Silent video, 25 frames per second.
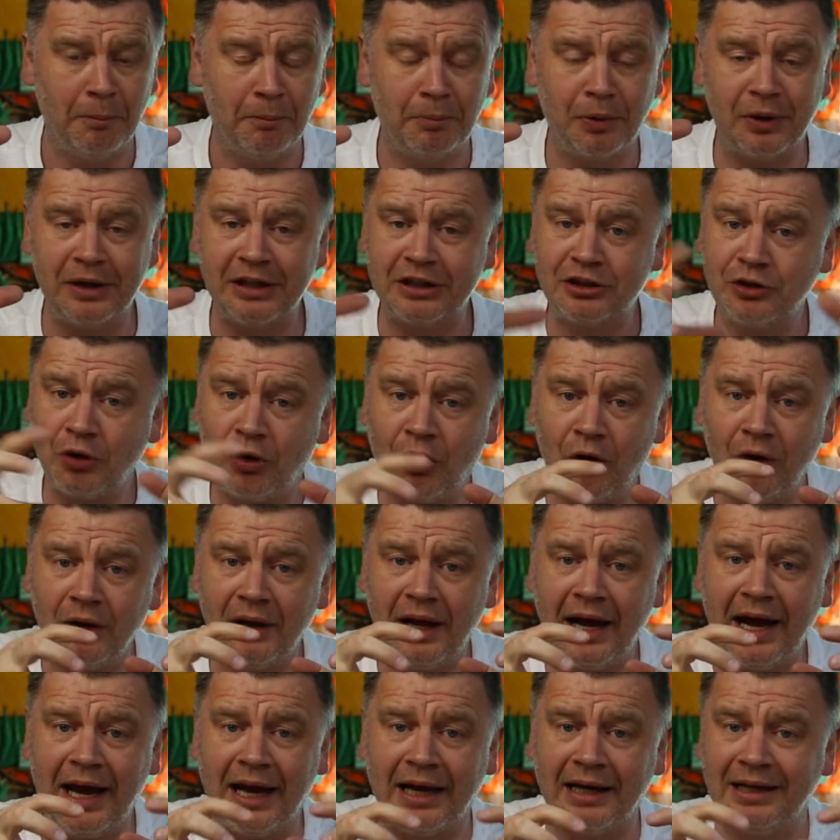But it's all
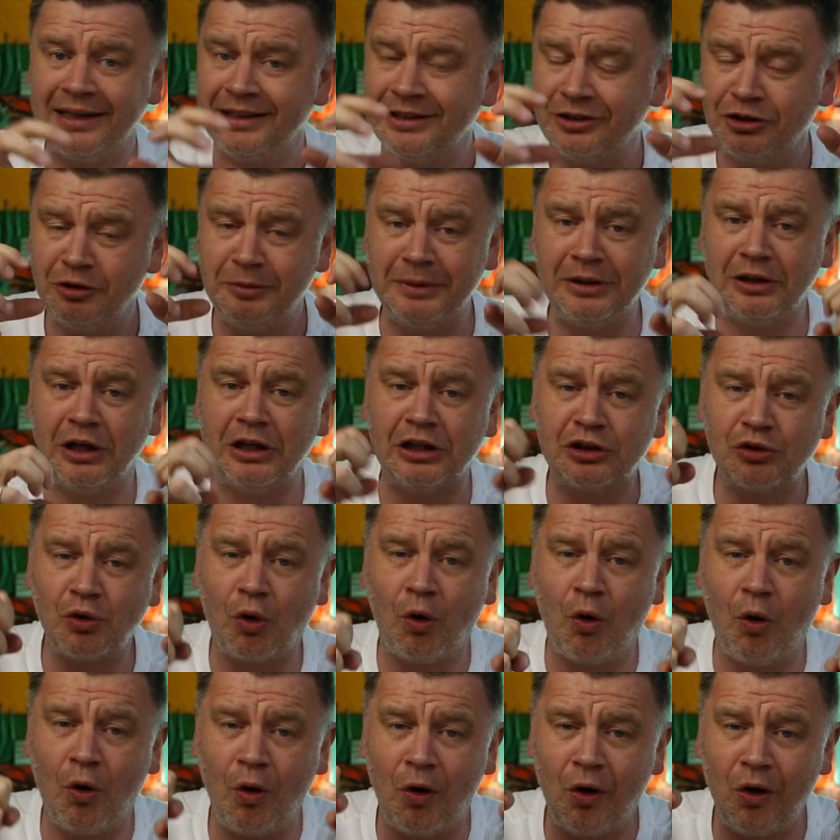there. Do you know what I mean? It's
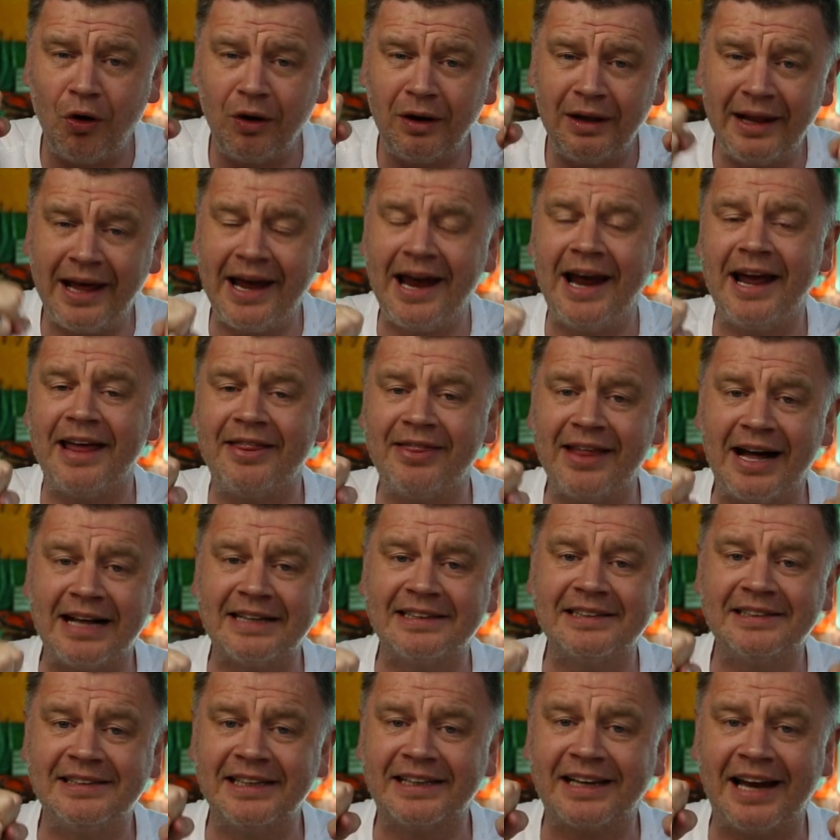all there.
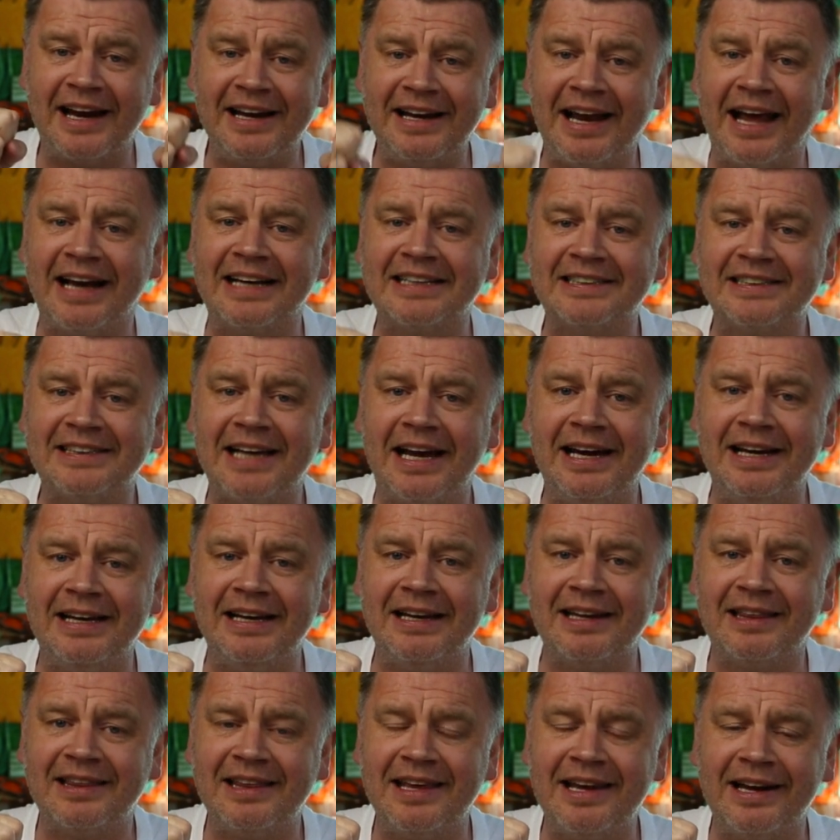That's the kind of
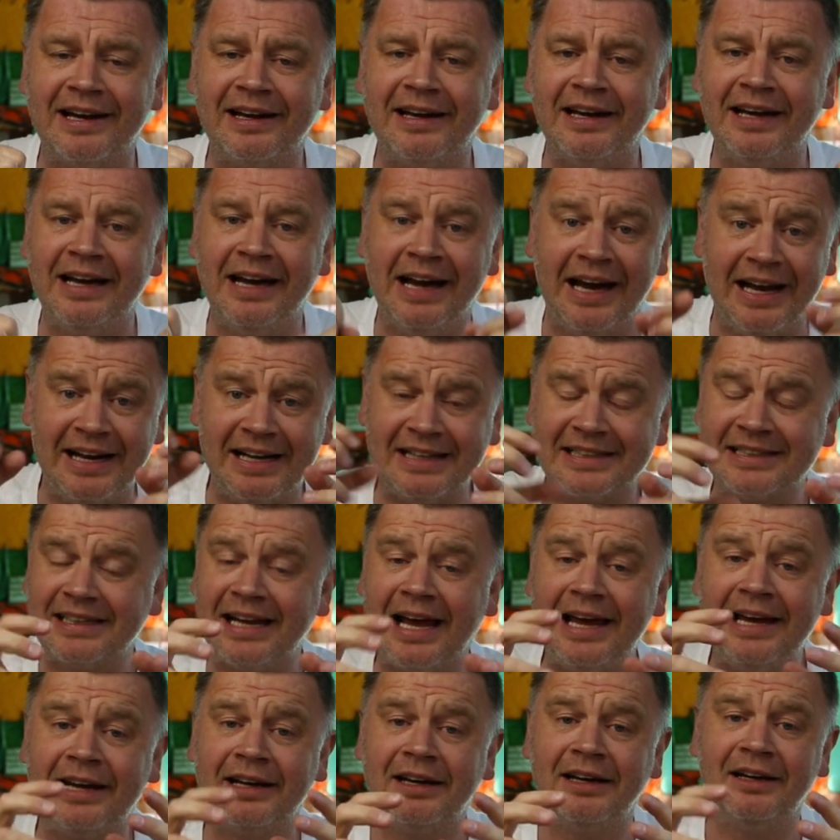exciting thing. And it's
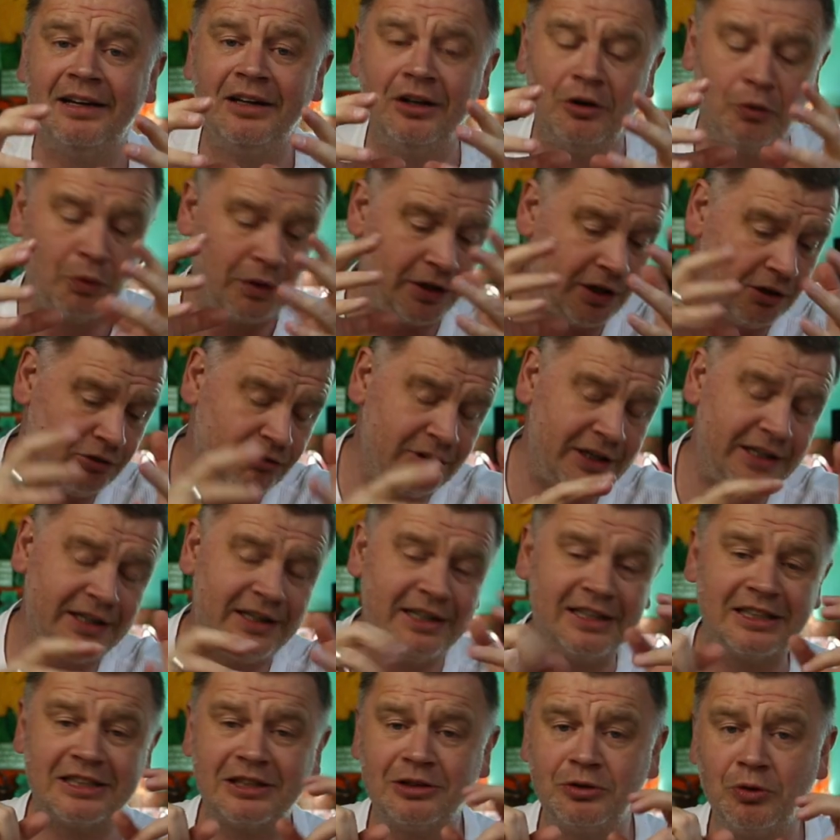like, when you
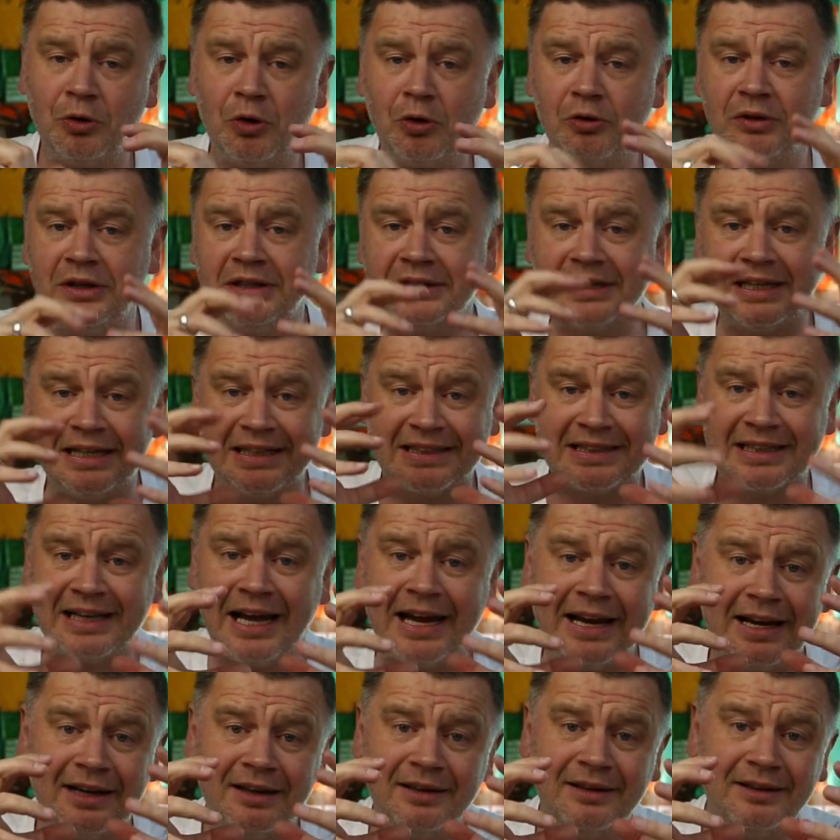read these stories, it's
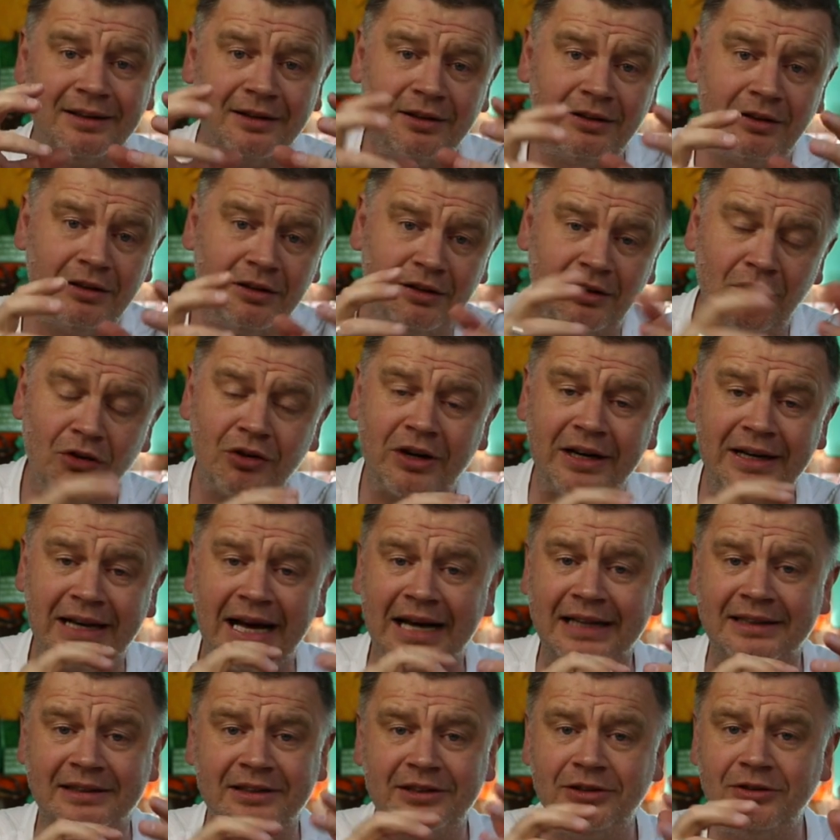like looking
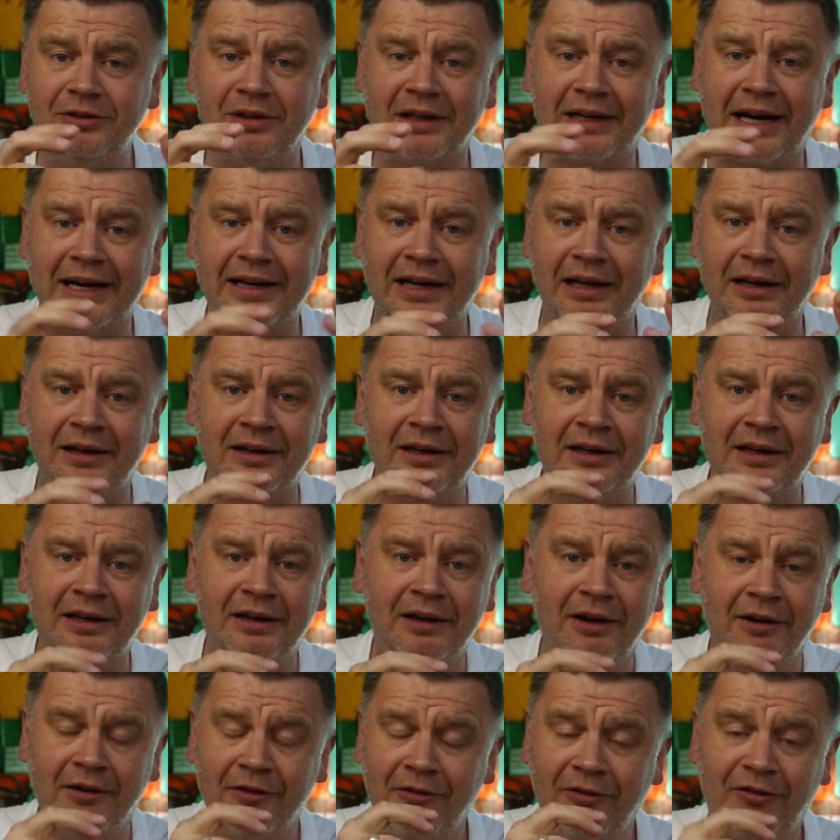at, you know, a kind of
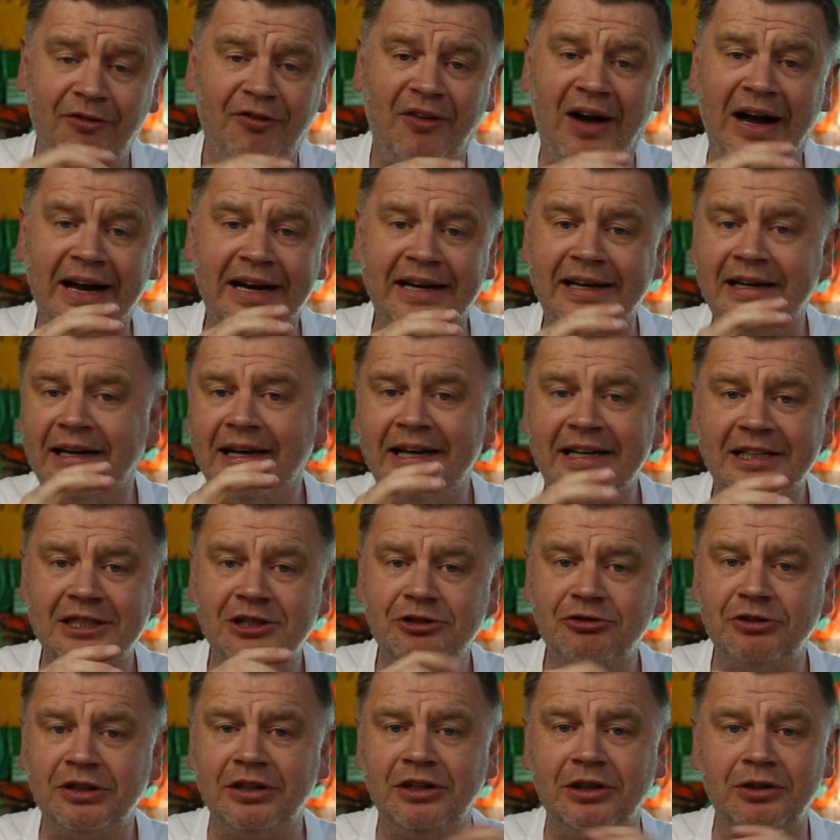fine
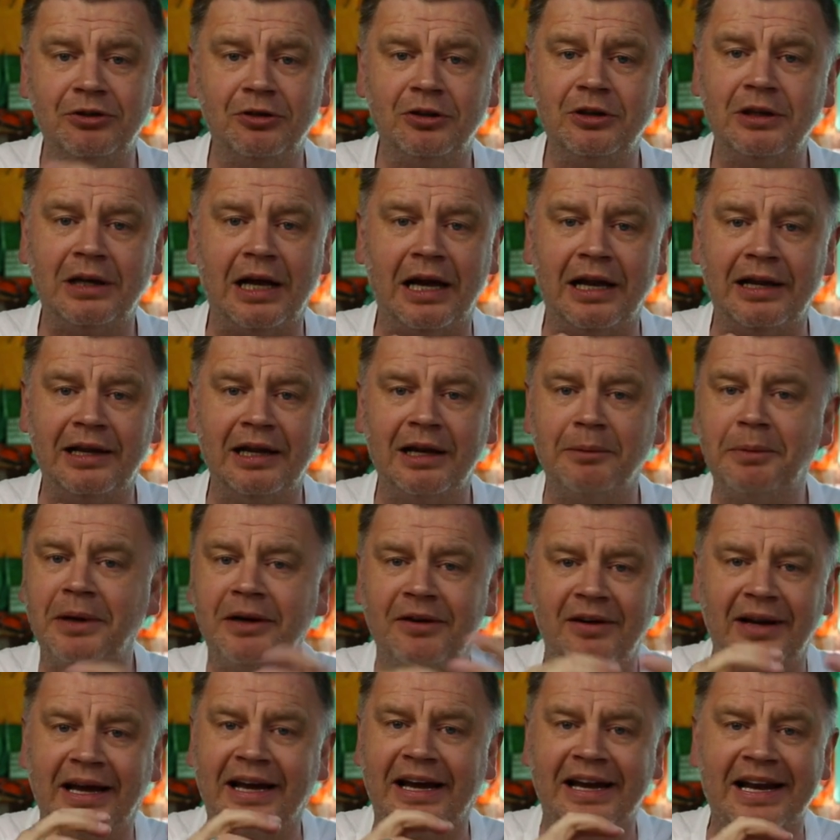history, you know, a little
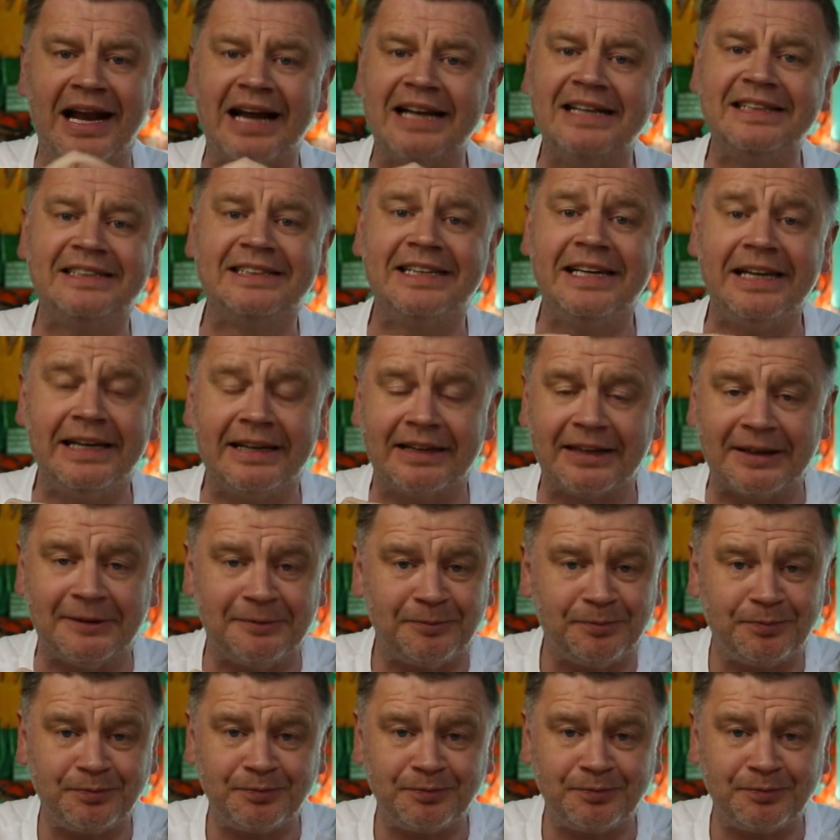bit of like an antique.